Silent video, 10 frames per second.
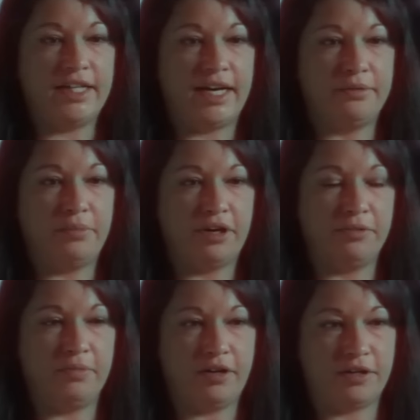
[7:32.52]
tied
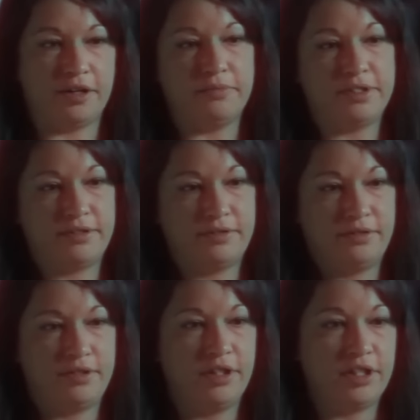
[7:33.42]
both my
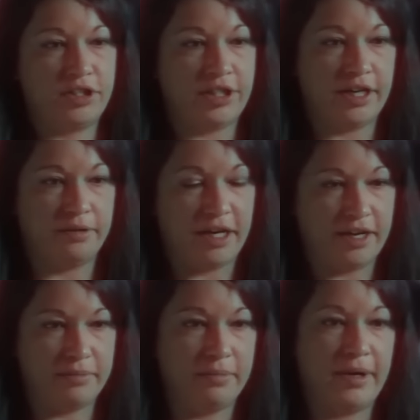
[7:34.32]
arms to the chair
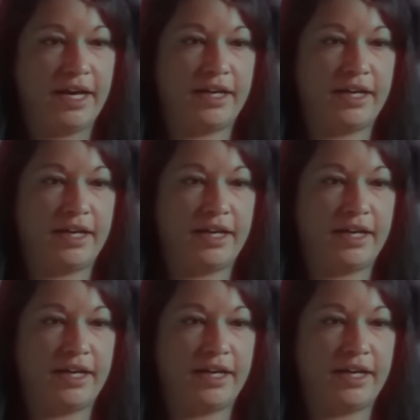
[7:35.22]
behind my